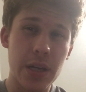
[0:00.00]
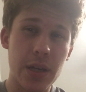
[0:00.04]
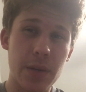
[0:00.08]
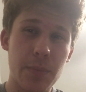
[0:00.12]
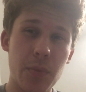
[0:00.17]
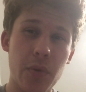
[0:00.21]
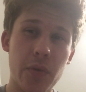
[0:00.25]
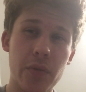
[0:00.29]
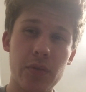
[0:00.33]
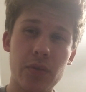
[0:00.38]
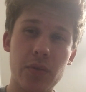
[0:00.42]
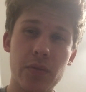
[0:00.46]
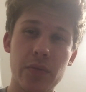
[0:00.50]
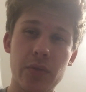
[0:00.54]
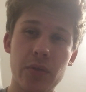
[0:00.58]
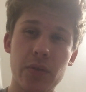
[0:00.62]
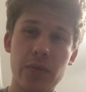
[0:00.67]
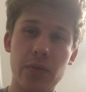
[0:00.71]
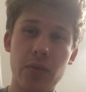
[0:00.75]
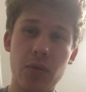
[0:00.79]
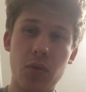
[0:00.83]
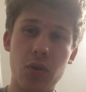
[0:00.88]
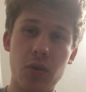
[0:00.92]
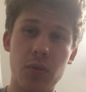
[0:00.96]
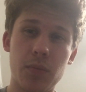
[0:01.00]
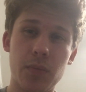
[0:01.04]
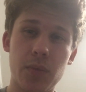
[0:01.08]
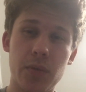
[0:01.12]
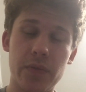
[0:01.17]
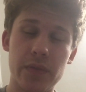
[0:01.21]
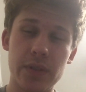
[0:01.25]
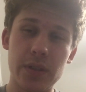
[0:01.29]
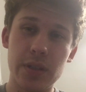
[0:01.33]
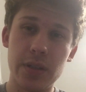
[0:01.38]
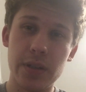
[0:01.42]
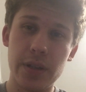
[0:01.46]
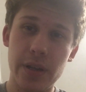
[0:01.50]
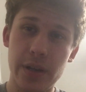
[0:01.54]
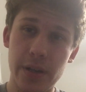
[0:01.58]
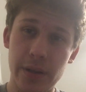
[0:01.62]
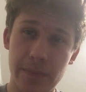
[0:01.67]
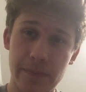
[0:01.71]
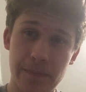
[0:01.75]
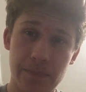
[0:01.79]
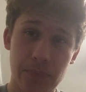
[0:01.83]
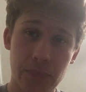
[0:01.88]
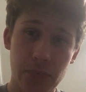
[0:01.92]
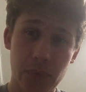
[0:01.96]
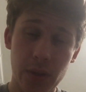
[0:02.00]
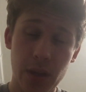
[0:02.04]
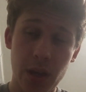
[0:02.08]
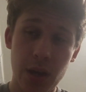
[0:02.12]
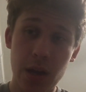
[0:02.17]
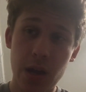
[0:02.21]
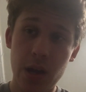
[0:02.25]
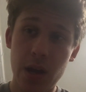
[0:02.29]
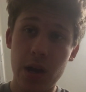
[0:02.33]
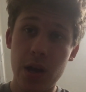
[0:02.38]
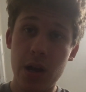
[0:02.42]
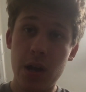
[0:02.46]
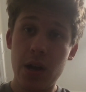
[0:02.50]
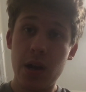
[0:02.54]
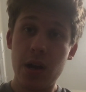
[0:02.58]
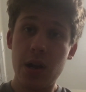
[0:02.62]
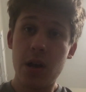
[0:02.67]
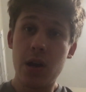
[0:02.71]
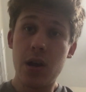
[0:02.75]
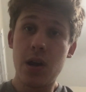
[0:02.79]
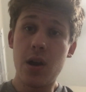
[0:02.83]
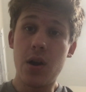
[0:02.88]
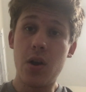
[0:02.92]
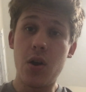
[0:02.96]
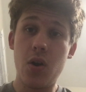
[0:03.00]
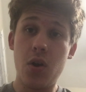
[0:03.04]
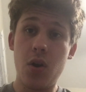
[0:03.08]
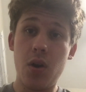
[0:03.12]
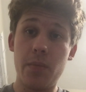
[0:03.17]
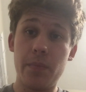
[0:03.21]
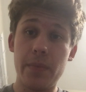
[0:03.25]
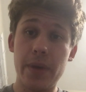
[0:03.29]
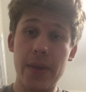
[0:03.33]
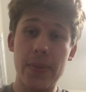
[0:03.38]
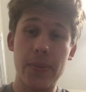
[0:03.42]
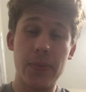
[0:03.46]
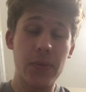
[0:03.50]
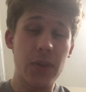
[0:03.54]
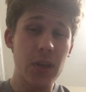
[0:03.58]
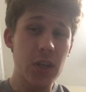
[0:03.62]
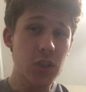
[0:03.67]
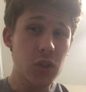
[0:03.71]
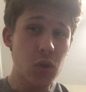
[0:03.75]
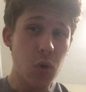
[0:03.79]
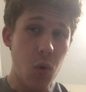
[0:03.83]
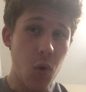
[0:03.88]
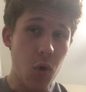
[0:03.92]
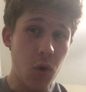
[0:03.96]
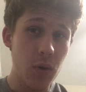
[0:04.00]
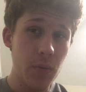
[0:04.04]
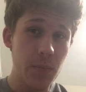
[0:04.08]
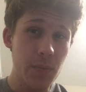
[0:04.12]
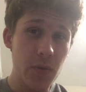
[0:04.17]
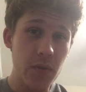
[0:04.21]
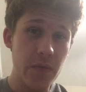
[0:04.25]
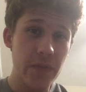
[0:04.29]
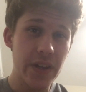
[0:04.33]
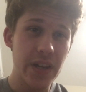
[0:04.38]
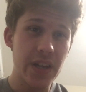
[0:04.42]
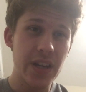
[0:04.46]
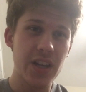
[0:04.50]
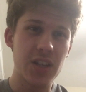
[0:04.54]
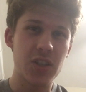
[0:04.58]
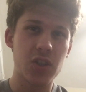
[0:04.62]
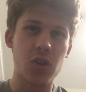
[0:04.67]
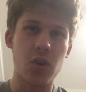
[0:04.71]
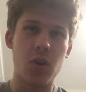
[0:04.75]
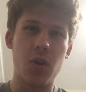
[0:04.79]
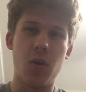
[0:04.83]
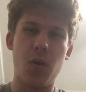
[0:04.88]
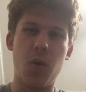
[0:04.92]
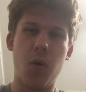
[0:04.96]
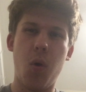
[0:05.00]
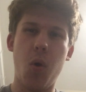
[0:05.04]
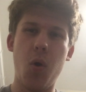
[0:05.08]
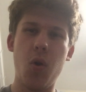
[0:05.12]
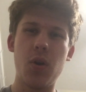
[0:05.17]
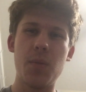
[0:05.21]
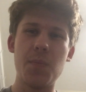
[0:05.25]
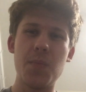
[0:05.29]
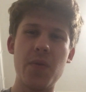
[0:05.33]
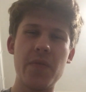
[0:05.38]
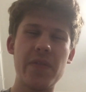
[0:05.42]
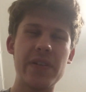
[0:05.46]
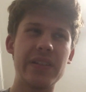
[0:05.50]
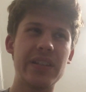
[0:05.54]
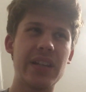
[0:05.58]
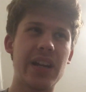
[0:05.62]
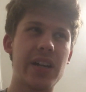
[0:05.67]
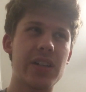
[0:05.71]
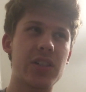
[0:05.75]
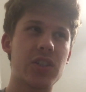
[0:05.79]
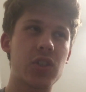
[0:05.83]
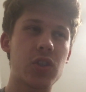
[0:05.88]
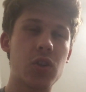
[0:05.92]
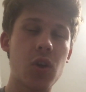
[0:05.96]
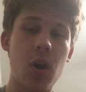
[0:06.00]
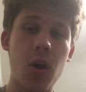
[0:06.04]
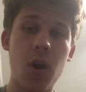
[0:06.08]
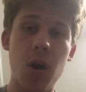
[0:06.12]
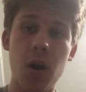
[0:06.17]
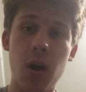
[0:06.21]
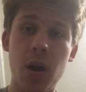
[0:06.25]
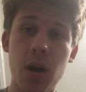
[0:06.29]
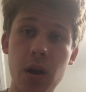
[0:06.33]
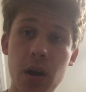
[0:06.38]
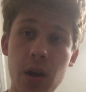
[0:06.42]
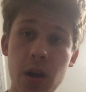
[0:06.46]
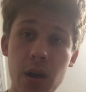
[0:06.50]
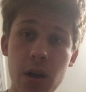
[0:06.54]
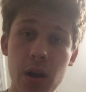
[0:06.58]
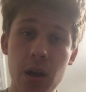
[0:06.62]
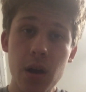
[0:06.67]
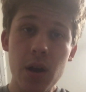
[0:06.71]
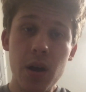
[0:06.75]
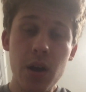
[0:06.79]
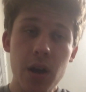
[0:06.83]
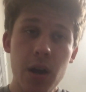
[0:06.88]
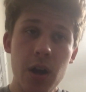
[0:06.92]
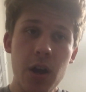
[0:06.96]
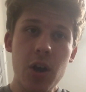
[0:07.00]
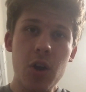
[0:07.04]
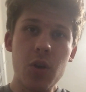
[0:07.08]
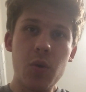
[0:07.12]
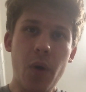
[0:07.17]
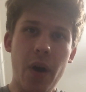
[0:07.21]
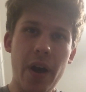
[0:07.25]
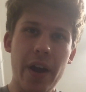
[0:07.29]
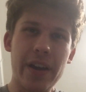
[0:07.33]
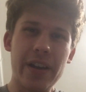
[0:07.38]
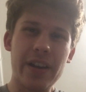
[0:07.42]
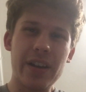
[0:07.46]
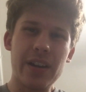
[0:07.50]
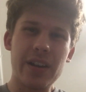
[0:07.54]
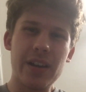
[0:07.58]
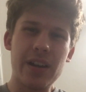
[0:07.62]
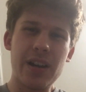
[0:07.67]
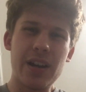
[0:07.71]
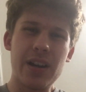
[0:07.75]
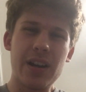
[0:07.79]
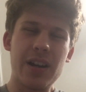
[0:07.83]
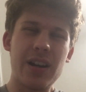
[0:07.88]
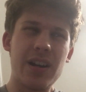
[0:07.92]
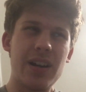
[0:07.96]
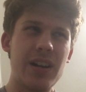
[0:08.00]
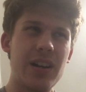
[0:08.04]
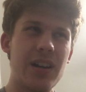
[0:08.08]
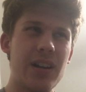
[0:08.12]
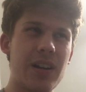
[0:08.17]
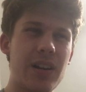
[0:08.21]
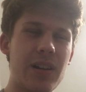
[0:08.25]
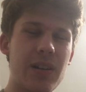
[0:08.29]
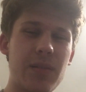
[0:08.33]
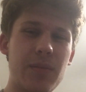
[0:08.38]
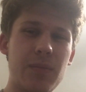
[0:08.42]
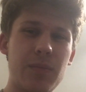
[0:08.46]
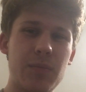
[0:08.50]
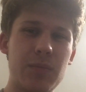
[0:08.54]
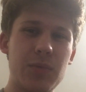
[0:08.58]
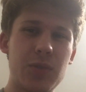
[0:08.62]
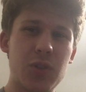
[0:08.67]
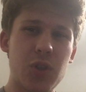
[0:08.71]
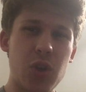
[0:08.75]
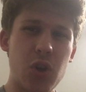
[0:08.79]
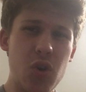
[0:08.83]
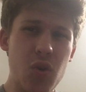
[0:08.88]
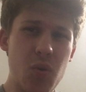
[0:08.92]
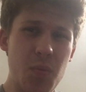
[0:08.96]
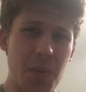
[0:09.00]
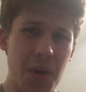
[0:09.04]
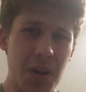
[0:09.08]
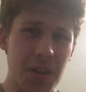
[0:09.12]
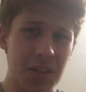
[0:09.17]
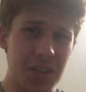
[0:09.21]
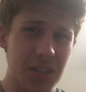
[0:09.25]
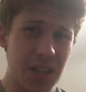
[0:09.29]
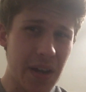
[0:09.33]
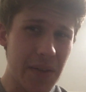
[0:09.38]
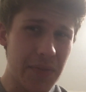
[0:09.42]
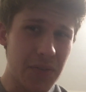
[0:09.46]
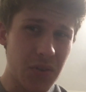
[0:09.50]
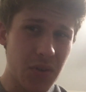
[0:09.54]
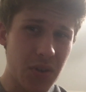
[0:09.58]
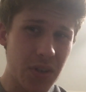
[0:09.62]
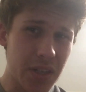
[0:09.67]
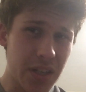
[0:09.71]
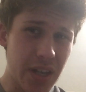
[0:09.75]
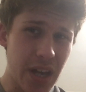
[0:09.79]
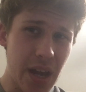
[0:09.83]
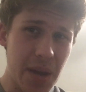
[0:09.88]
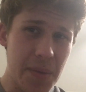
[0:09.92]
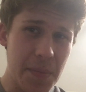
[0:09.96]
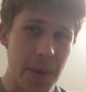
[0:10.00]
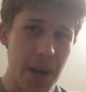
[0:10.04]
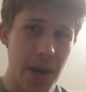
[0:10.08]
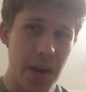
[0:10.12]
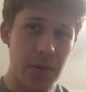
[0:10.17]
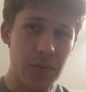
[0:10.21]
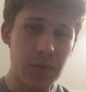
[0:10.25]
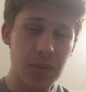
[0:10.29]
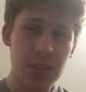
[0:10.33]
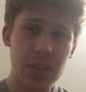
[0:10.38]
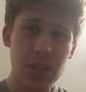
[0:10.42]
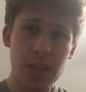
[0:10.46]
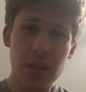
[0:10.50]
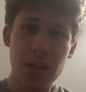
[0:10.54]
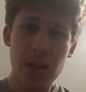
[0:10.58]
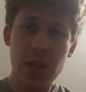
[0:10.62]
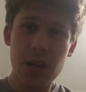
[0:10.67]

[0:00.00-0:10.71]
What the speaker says: movie review of a horror movie today. And this horror movie is a horror movie that I saw, like, 2 months after it came out.